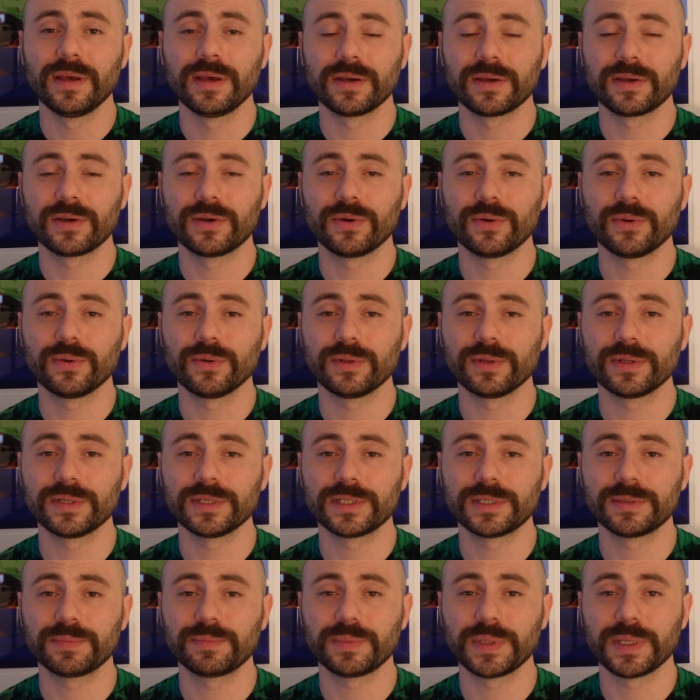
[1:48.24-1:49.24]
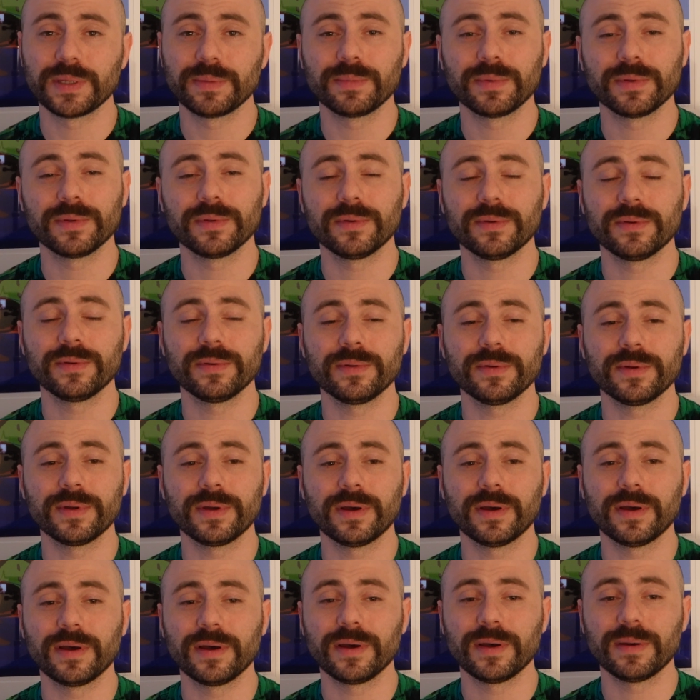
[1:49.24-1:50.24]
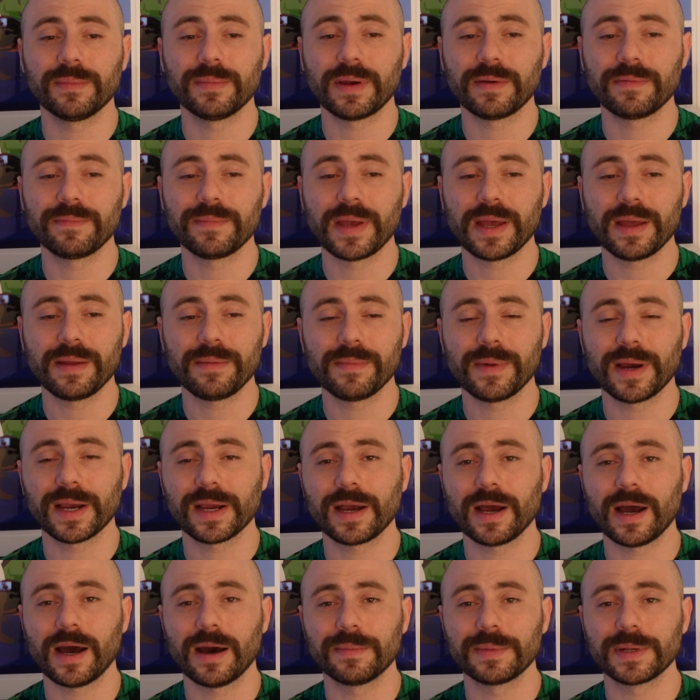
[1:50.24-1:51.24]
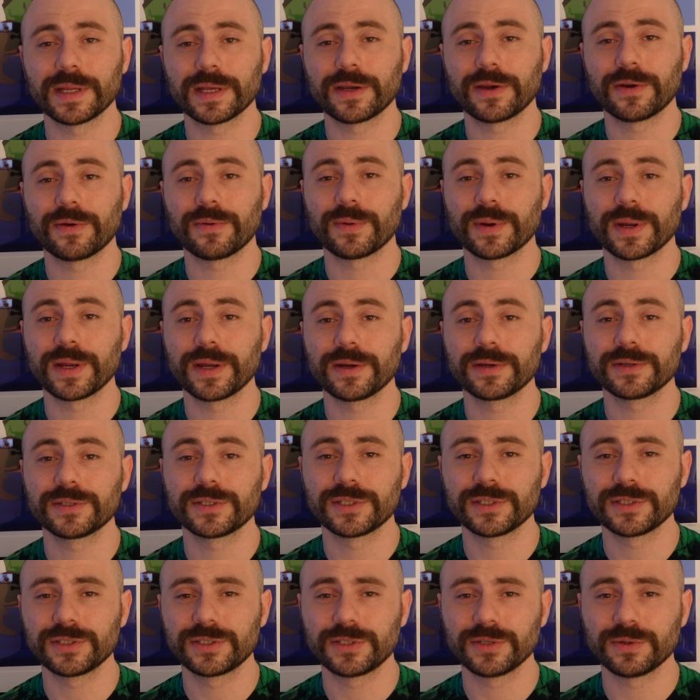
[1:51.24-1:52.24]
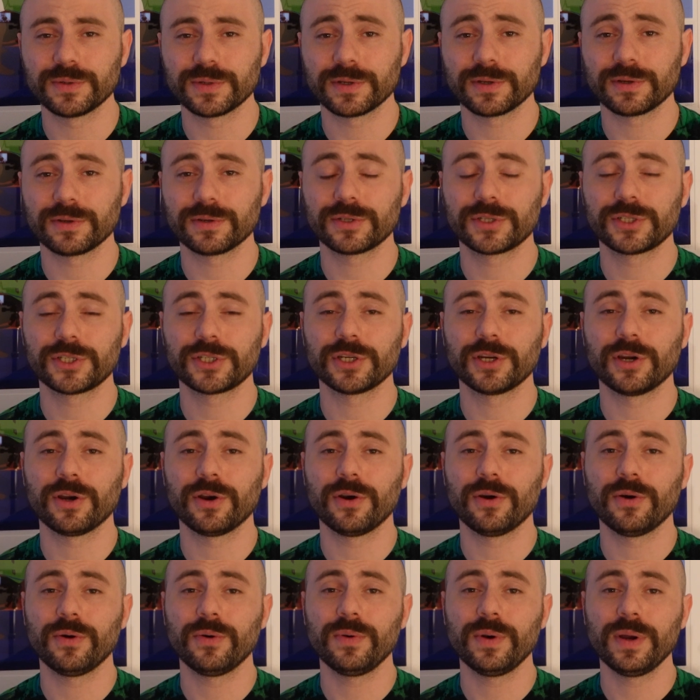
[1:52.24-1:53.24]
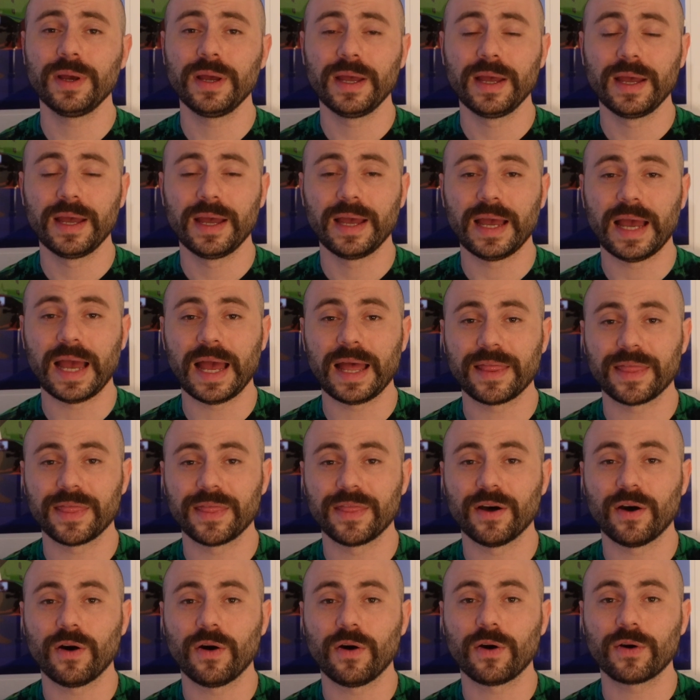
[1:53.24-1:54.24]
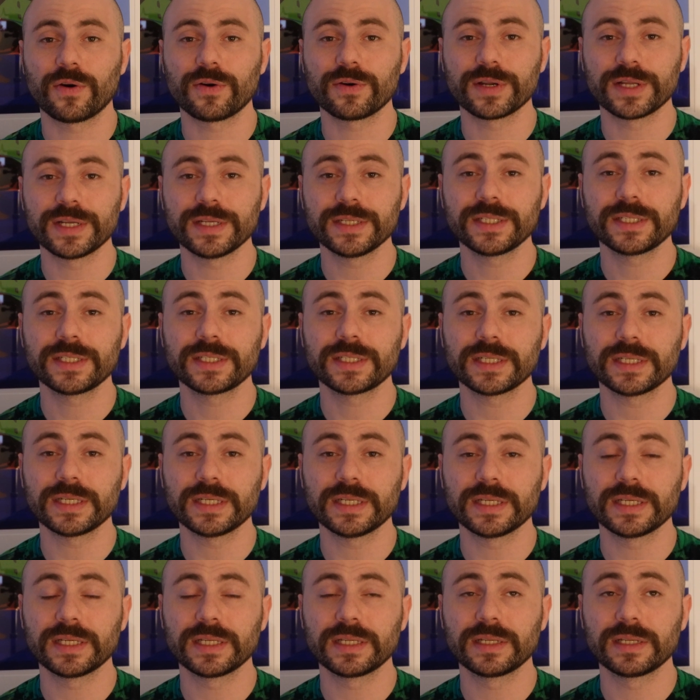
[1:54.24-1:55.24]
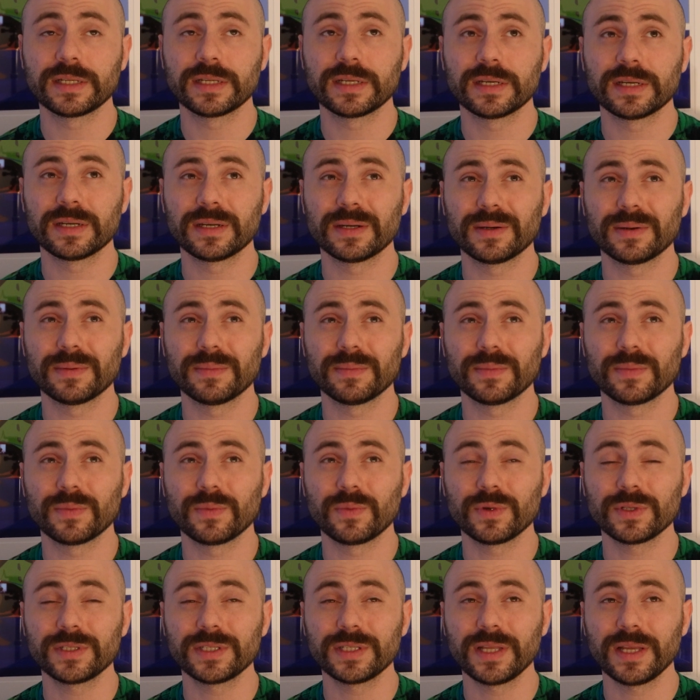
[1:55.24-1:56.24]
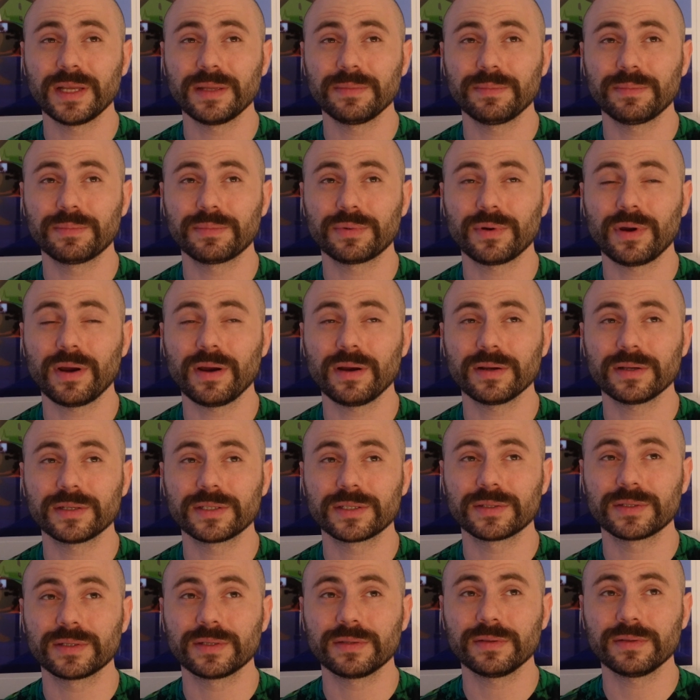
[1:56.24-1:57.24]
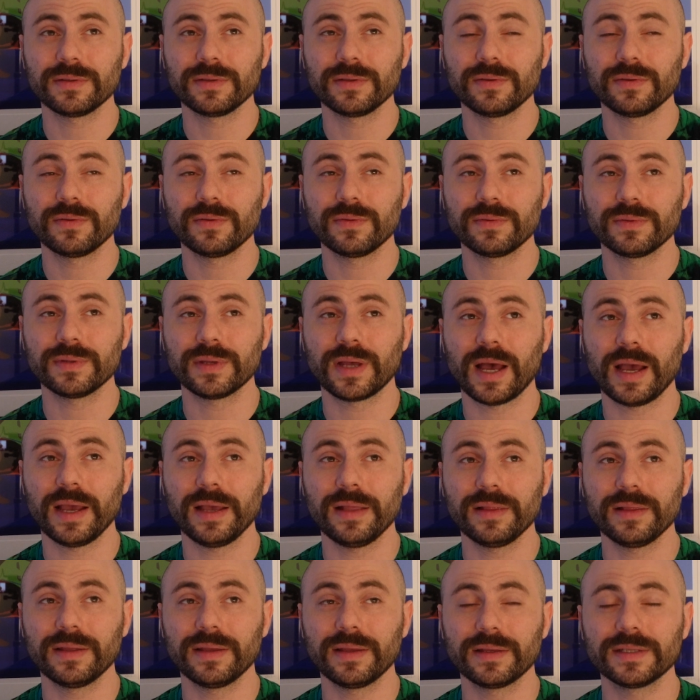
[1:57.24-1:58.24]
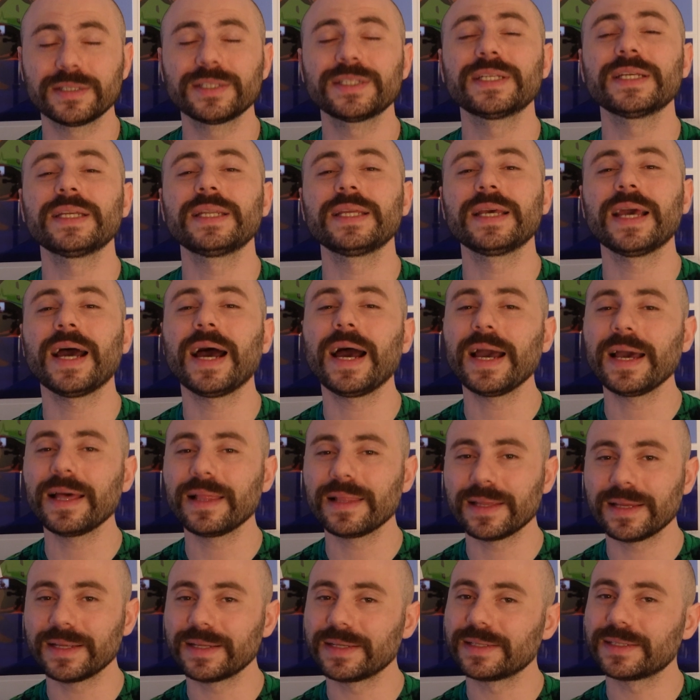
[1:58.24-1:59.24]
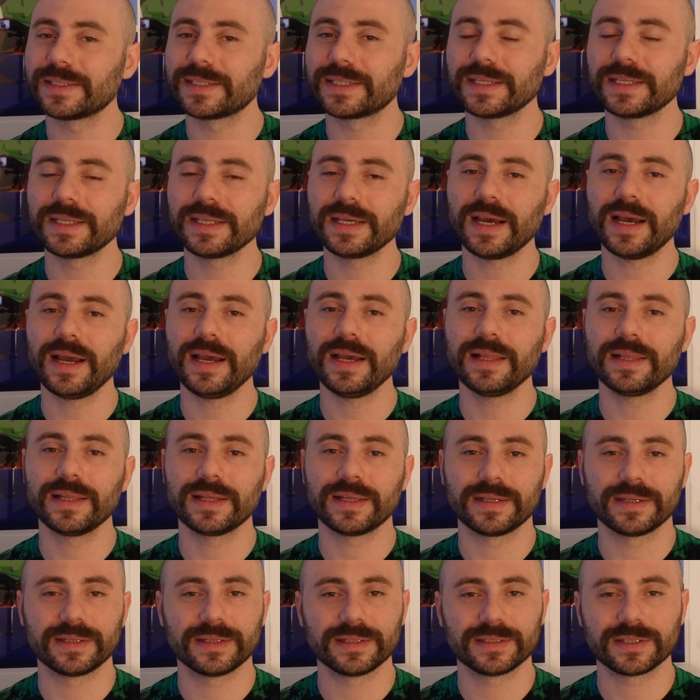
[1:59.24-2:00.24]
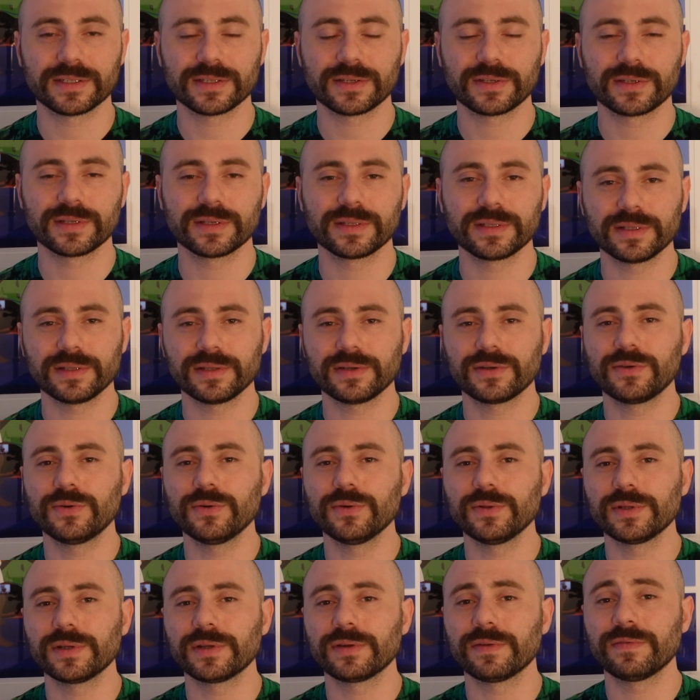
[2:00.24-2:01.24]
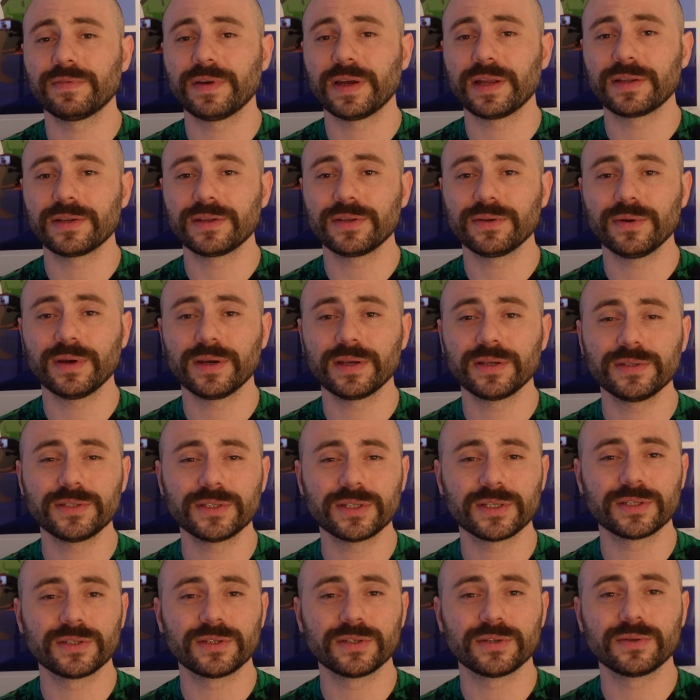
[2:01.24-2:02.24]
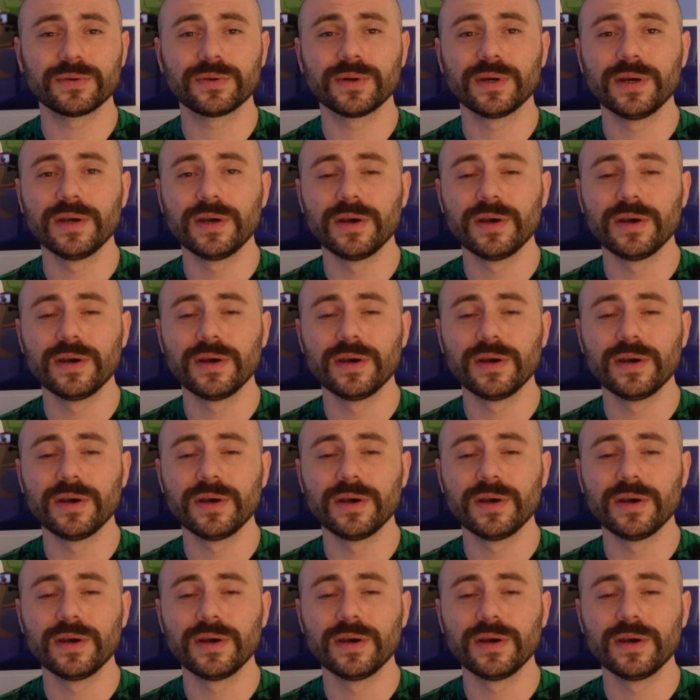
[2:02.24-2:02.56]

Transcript: coolest people I've met in my comedy career. She's doing her show at The Artist in, what's that Bronx little island? City Island. It's a cool little venue. I used to do